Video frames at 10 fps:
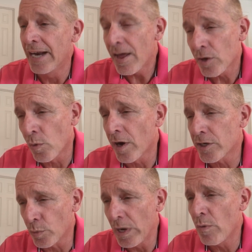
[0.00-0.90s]
In other
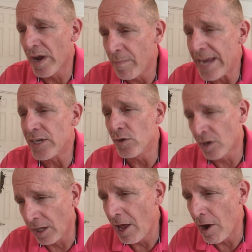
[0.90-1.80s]
words, we want to make you
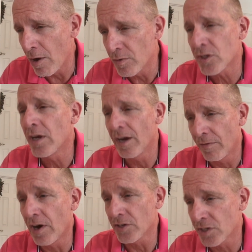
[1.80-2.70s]
clones
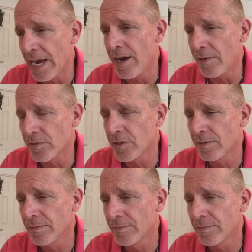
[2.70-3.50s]
of ourselves.